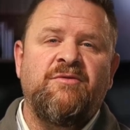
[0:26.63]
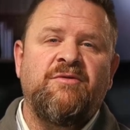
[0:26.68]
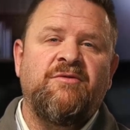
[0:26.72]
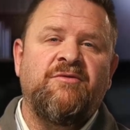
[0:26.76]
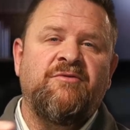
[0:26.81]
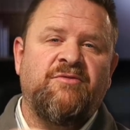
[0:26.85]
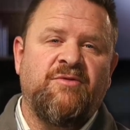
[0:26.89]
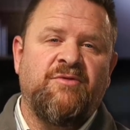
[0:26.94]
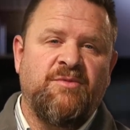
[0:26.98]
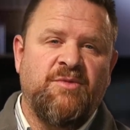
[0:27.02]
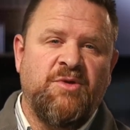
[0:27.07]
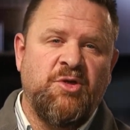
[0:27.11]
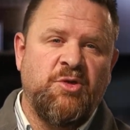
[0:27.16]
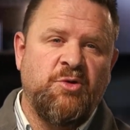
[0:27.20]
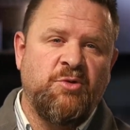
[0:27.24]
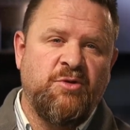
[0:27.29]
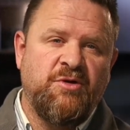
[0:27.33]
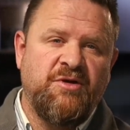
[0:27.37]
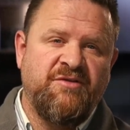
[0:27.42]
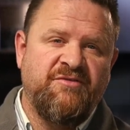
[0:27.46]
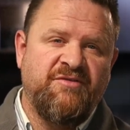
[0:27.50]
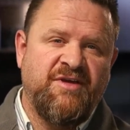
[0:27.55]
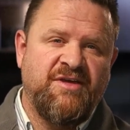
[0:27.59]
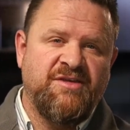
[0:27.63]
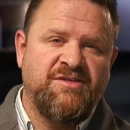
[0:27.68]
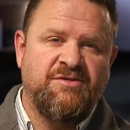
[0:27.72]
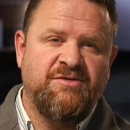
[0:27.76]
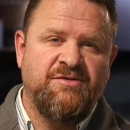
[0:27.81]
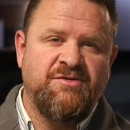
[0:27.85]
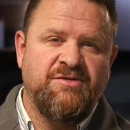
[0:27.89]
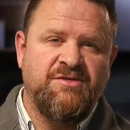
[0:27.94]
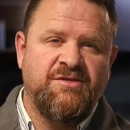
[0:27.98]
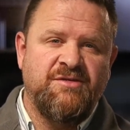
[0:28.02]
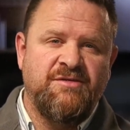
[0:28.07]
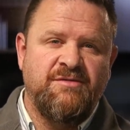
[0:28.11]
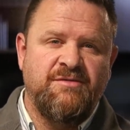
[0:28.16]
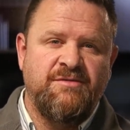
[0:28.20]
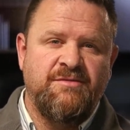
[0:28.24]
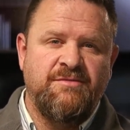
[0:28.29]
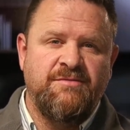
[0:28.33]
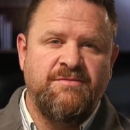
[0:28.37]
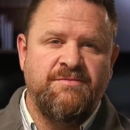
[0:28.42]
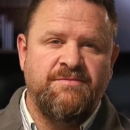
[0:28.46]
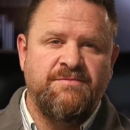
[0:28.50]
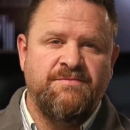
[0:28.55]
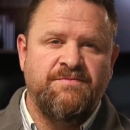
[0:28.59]
from newer investors.
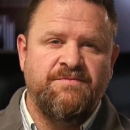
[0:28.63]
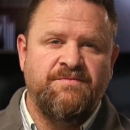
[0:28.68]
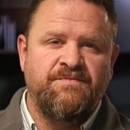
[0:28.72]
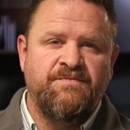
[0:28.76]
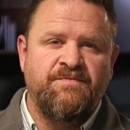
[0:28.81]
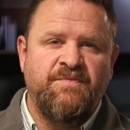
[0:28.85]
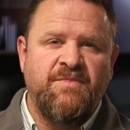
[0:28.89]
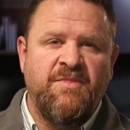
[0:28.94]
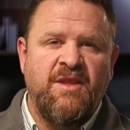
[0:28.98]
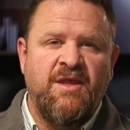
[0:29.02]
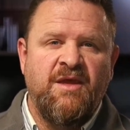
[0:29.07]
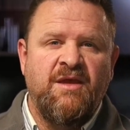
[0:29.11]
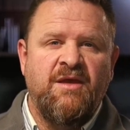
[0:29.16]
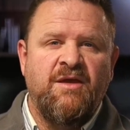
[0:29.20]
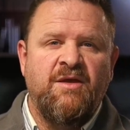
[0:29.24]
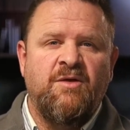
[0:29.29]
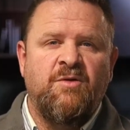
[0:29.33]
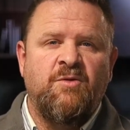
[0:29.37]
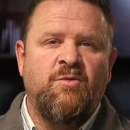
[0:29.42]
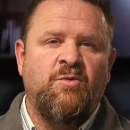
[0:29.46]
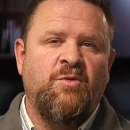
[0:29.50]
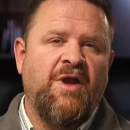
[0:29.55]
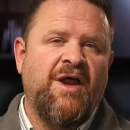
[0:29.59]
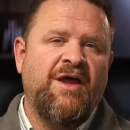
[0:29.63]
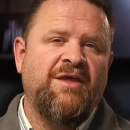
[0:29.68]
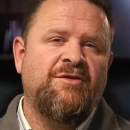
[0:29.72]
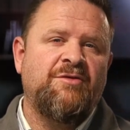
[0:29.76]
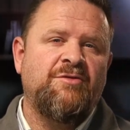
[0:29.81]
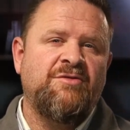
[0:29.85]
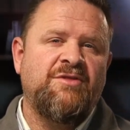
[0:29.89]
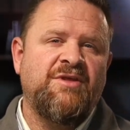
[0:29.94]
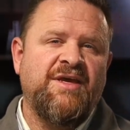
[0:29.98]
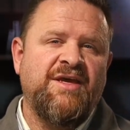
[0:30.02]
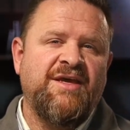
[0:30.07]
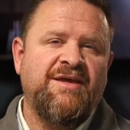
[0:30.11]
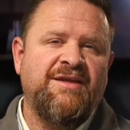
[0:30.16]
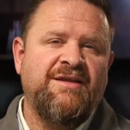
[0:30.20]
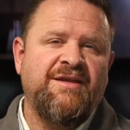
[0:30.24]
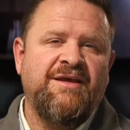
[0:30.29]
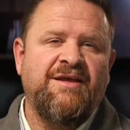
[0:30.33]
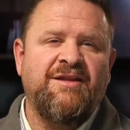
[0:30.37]
Rather than